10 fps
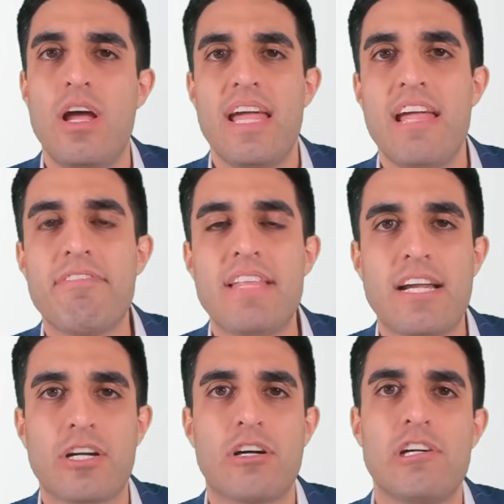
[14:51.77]
If that
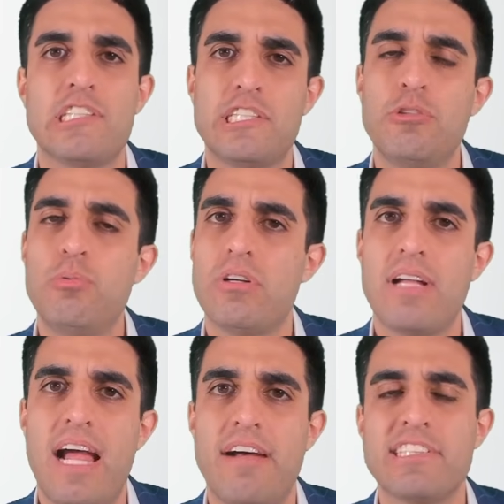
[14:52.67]
occurs, you will
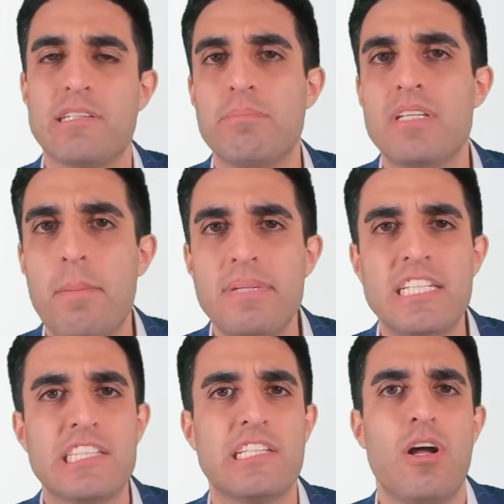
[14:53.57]
have some
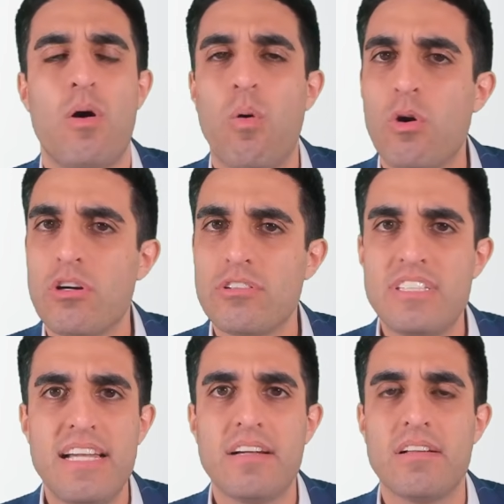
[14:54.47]
numbness or
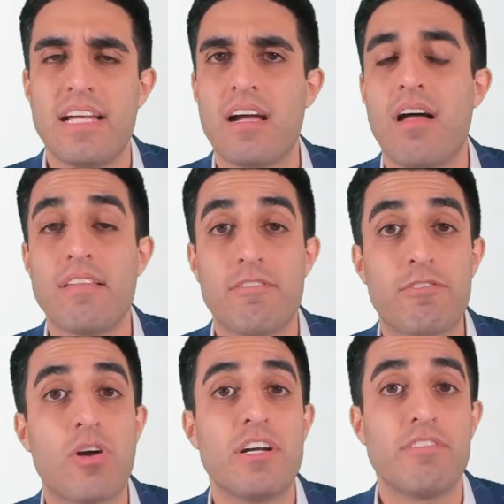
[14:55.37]
tingling on the
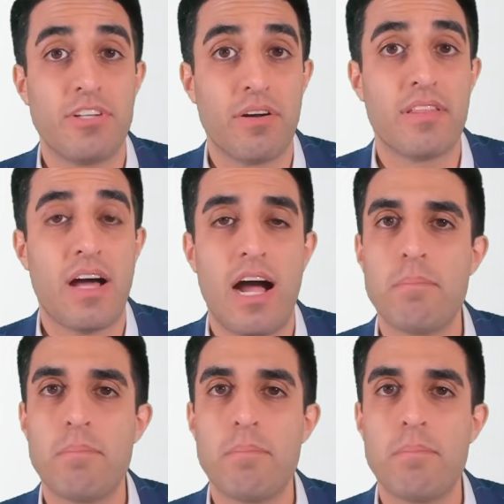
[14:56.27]
front of your thigh,